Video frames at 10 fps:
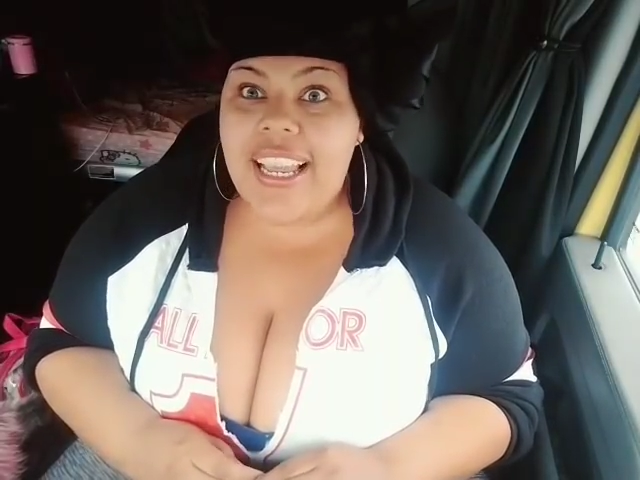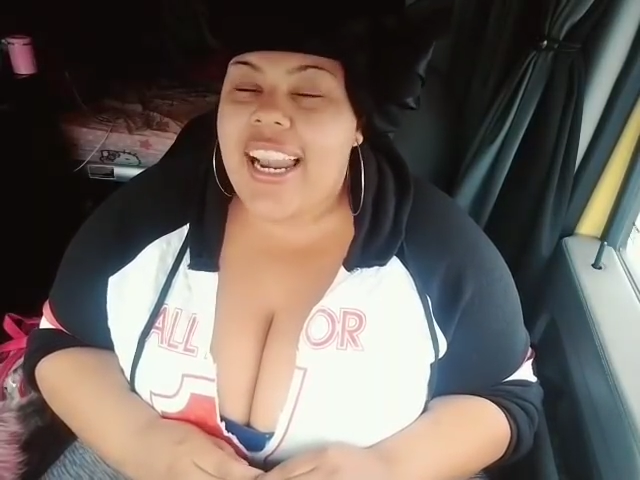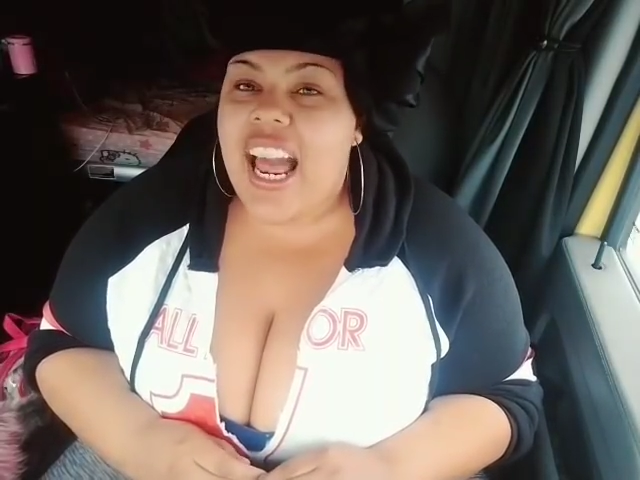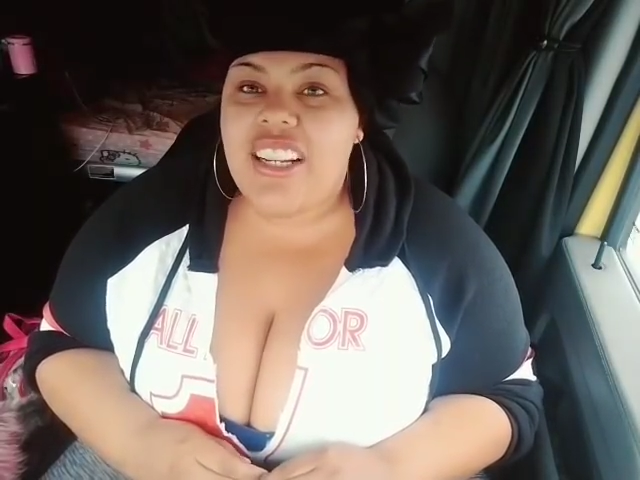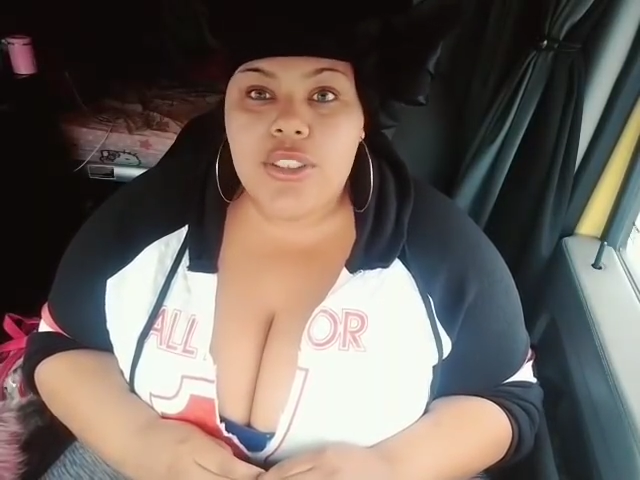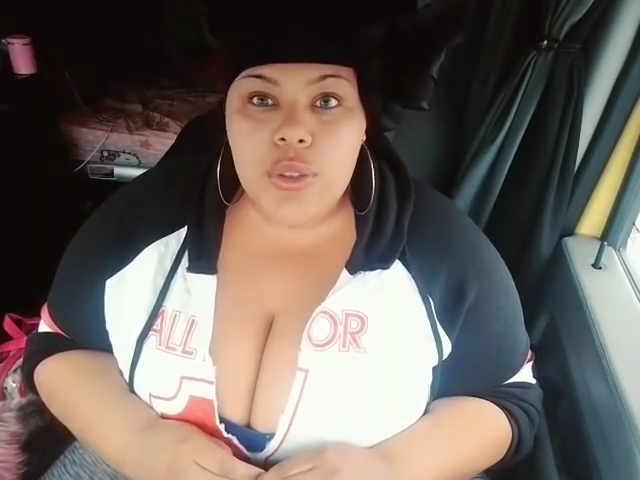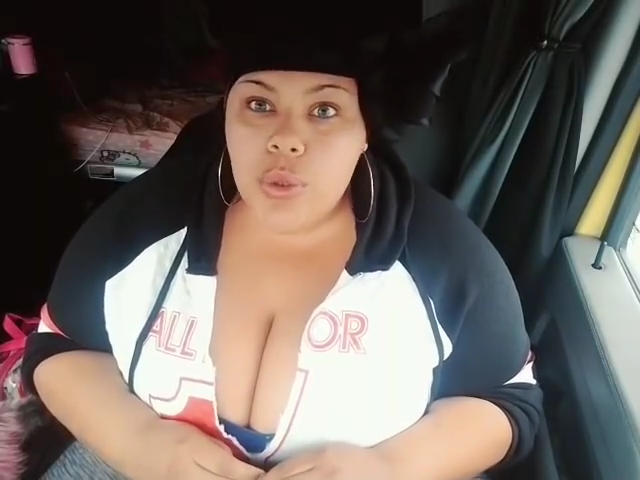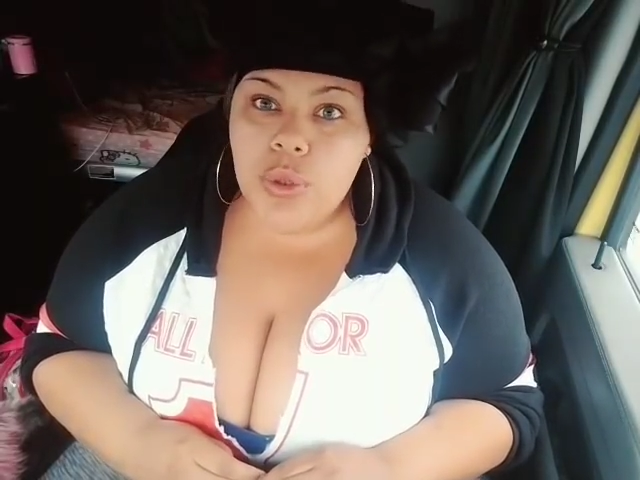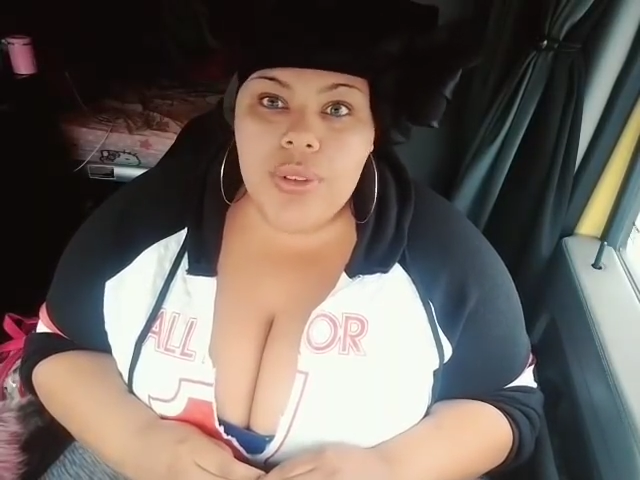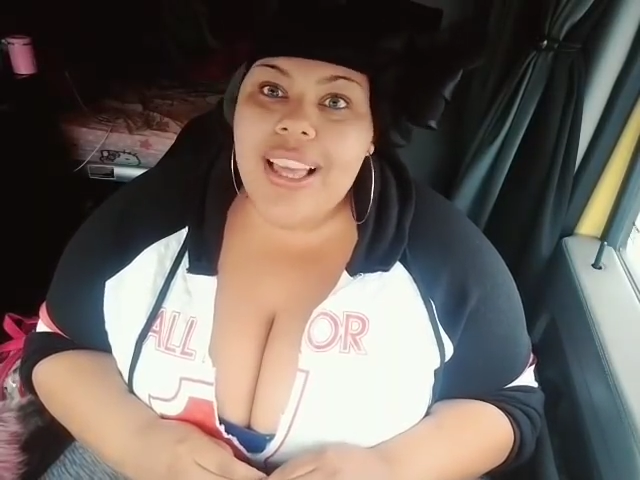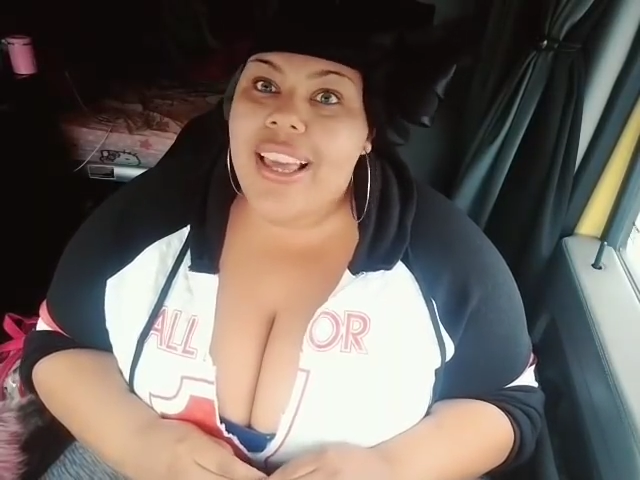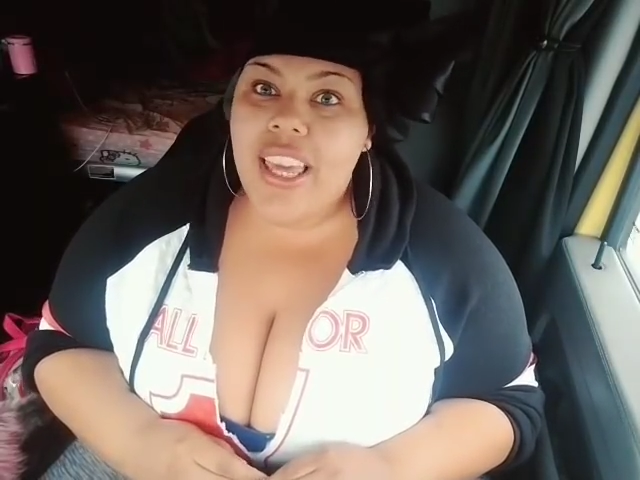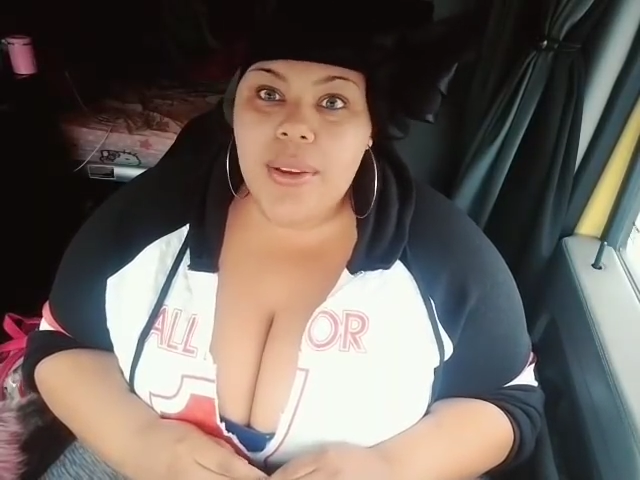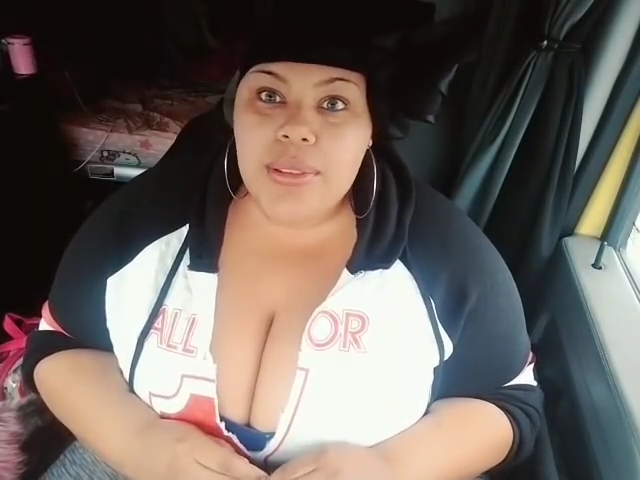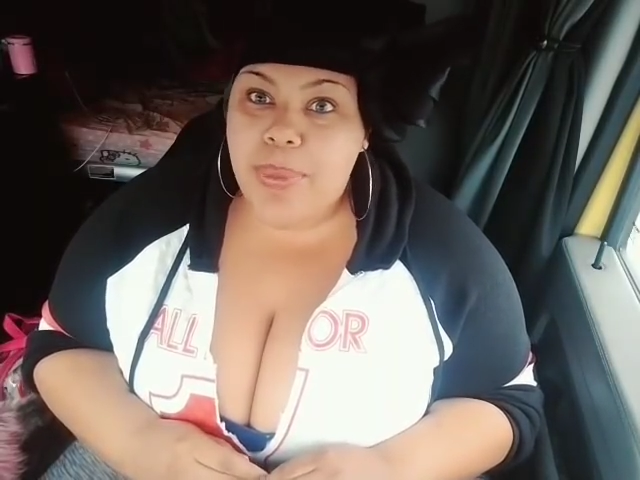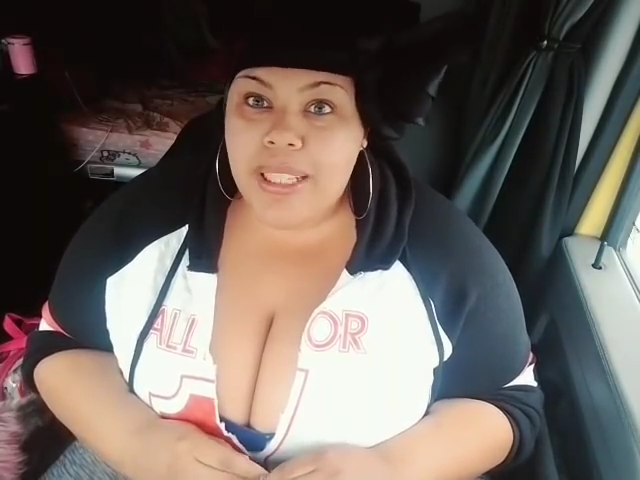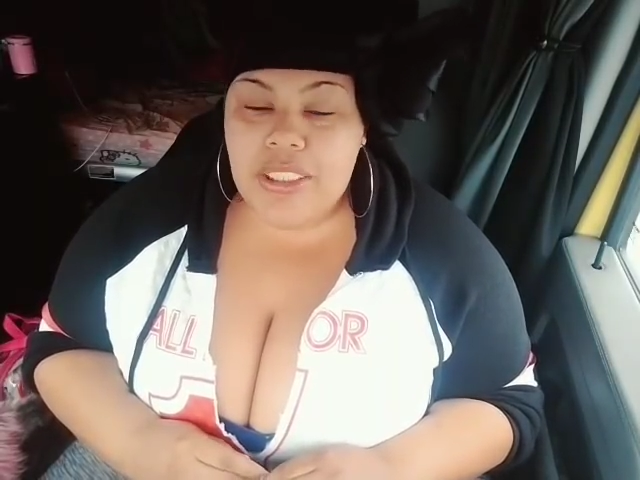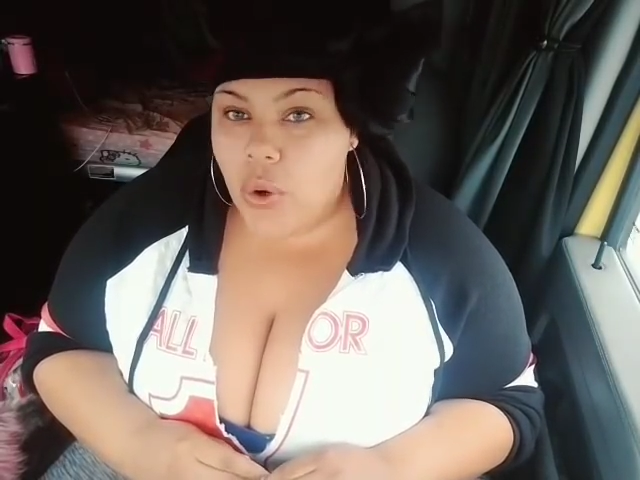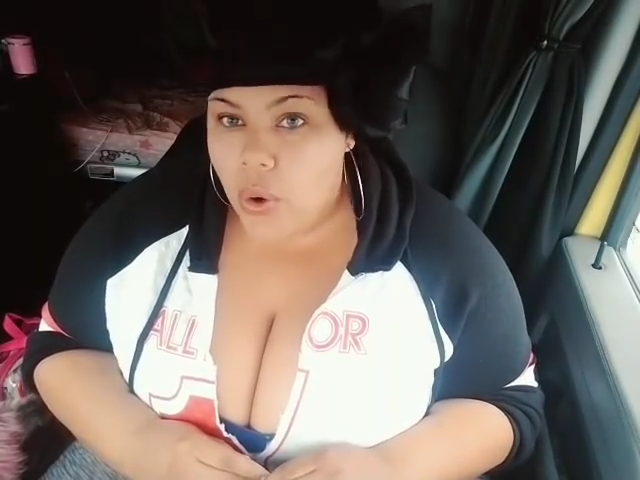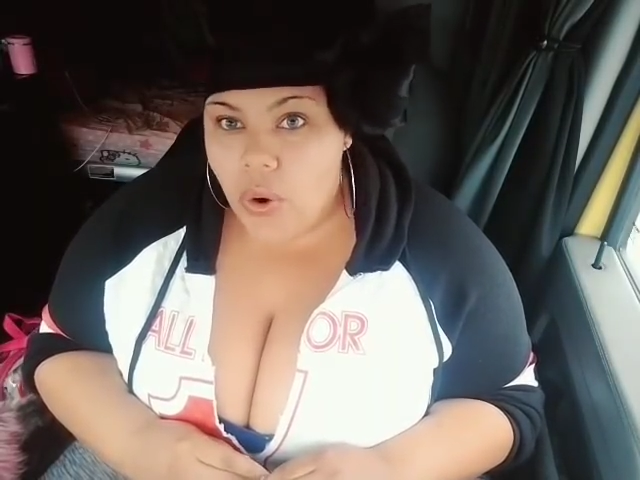And I just knew he was about to
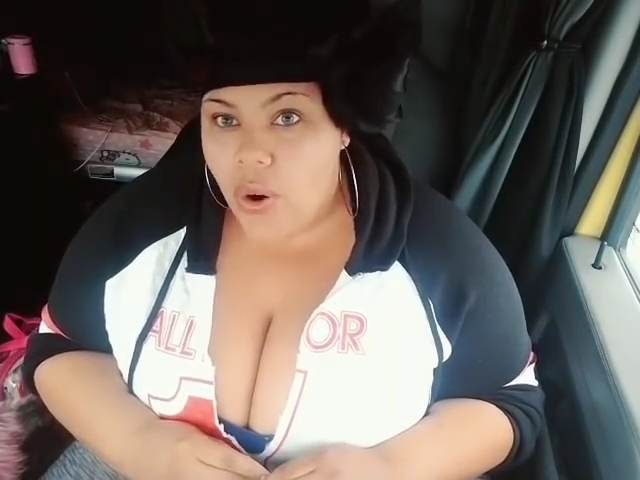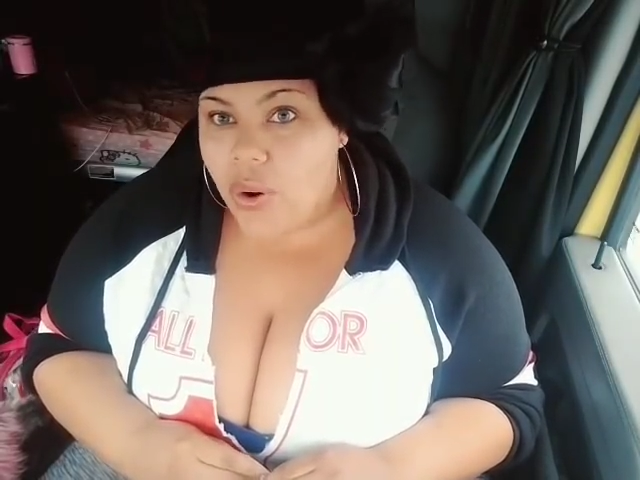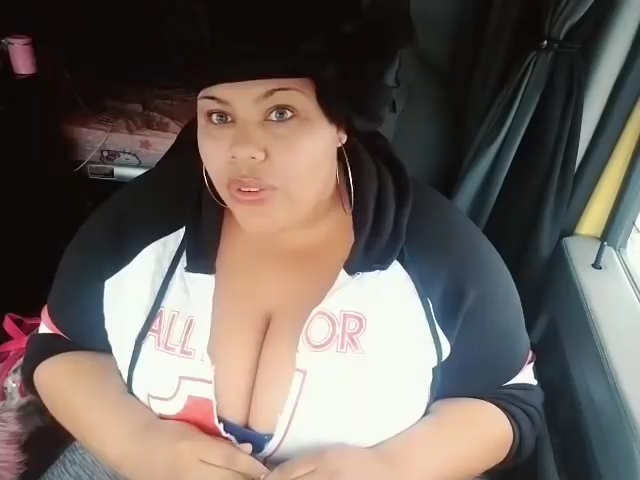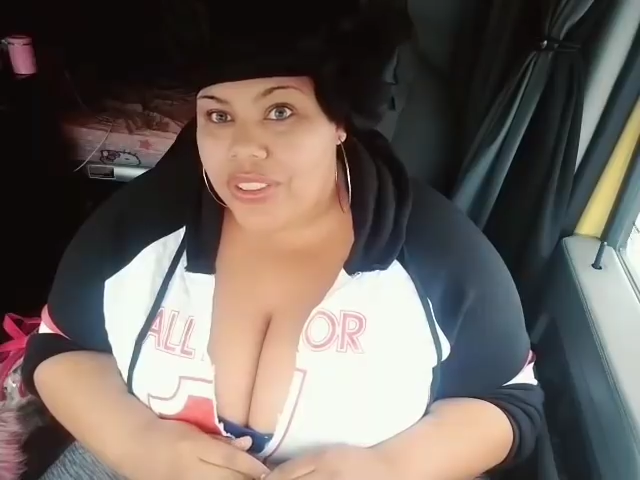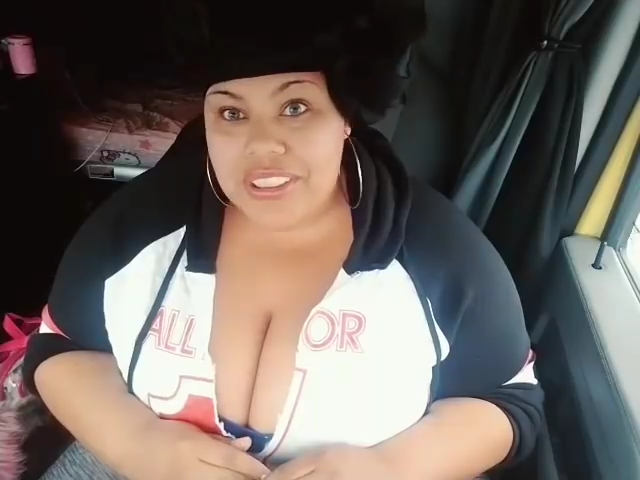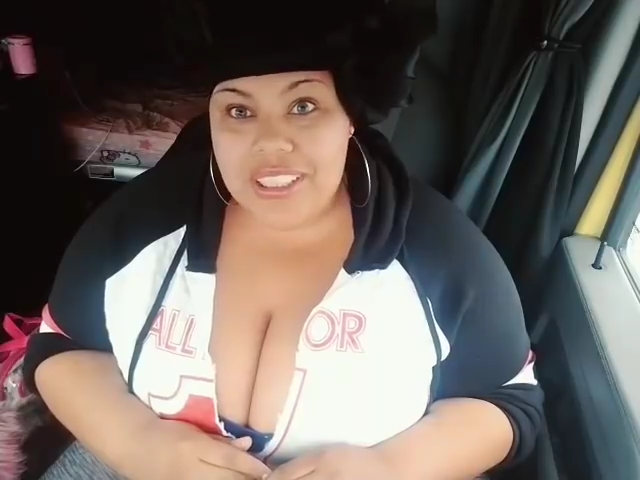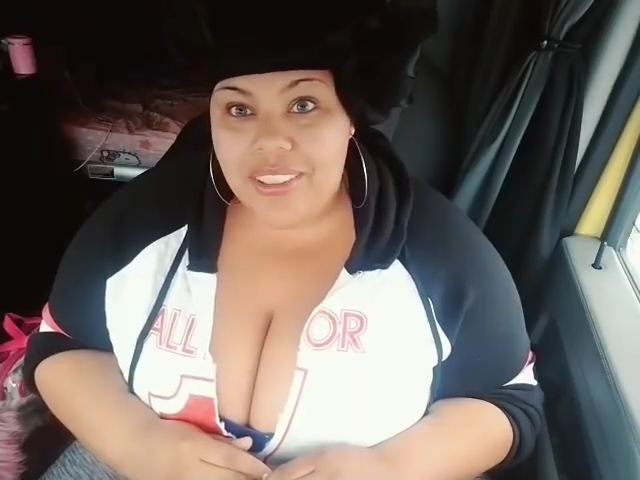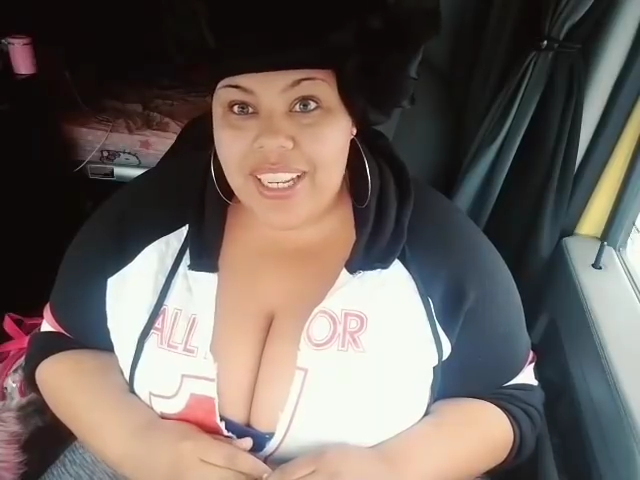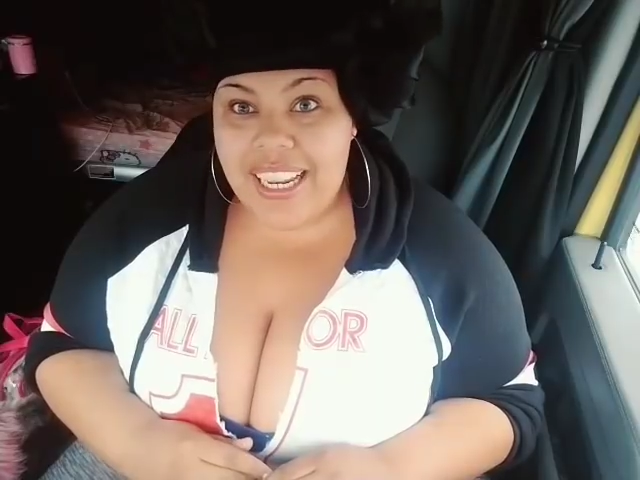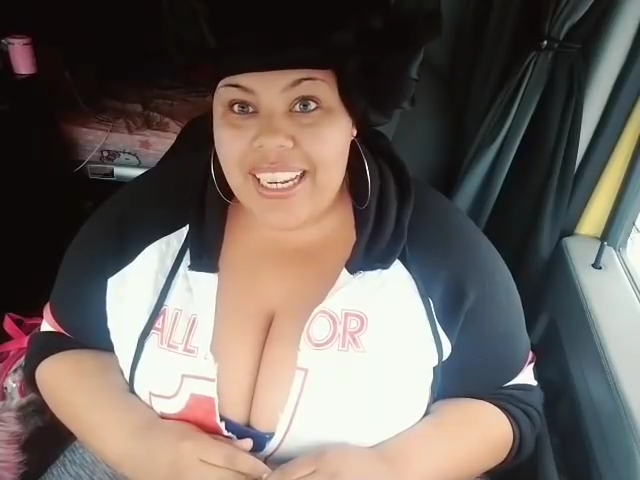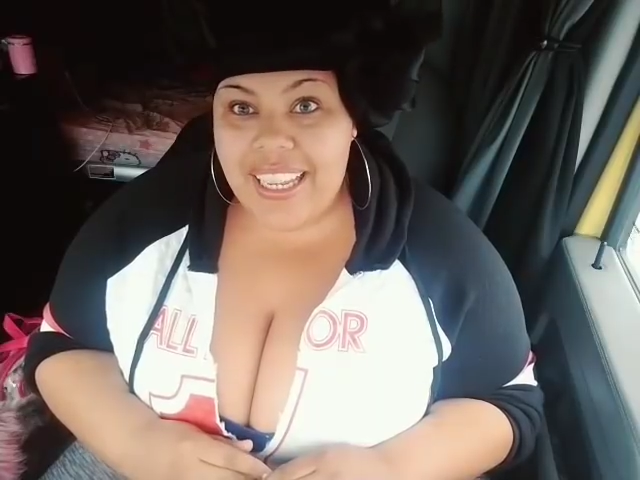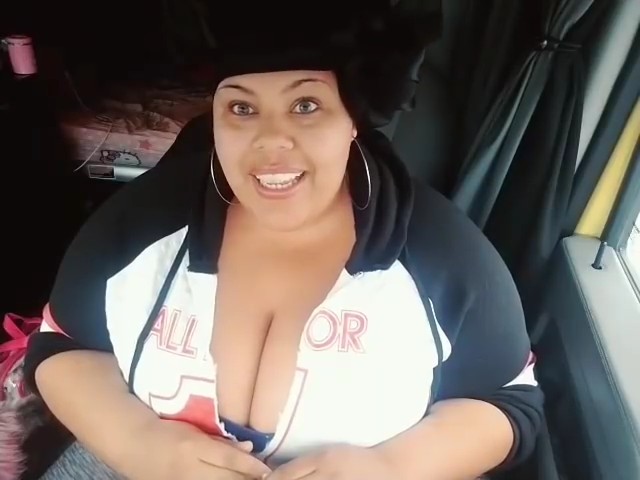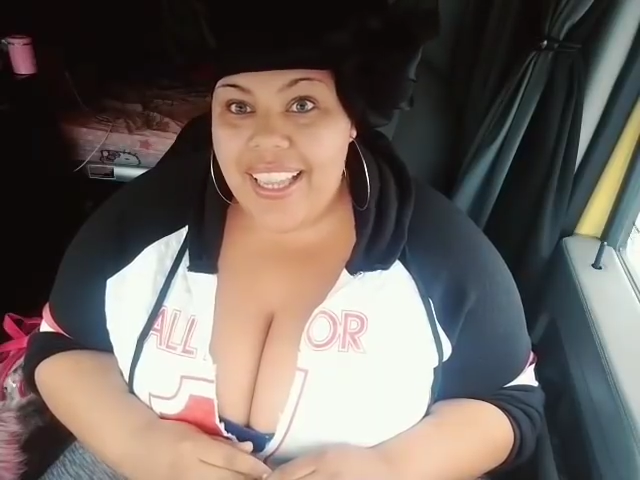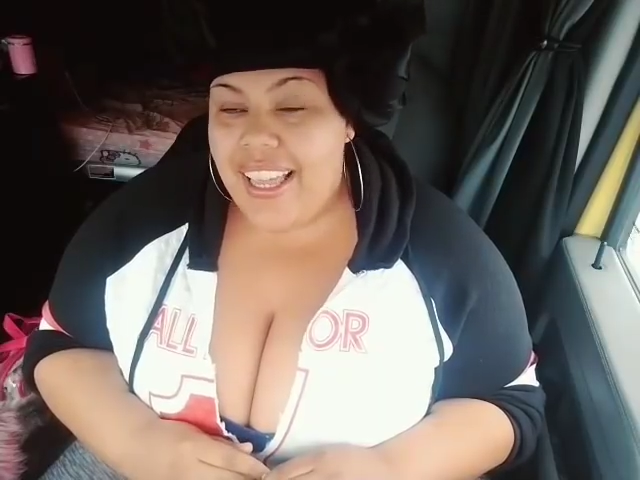go off and stuff like that.